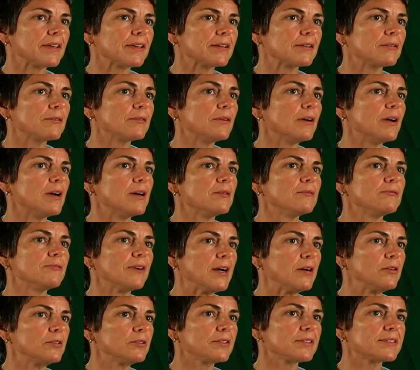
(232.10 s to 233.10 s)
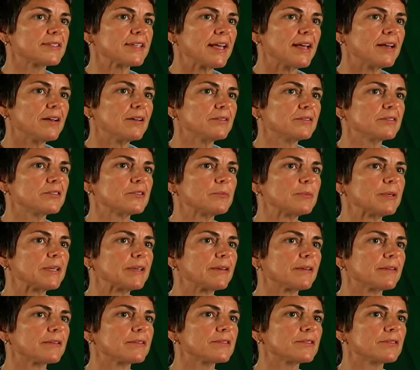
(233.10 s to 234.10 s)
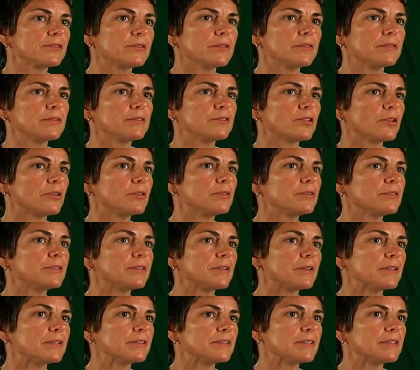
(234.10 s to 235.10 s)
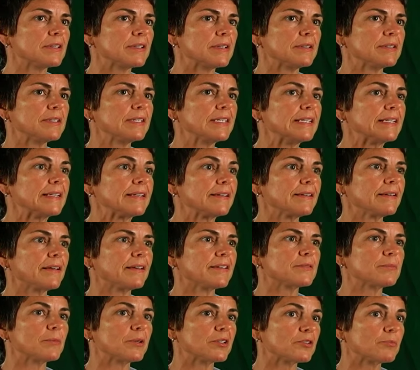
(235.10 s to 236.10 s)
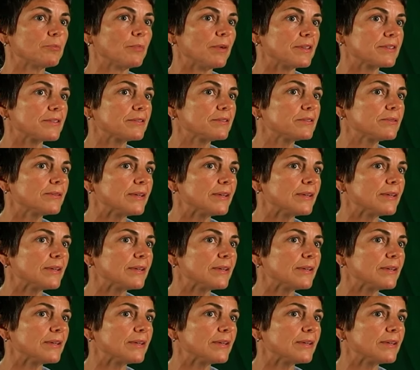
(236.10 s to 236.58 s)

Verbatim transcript: like uh, vowel sounds, because children aren't uh, needing as much muscle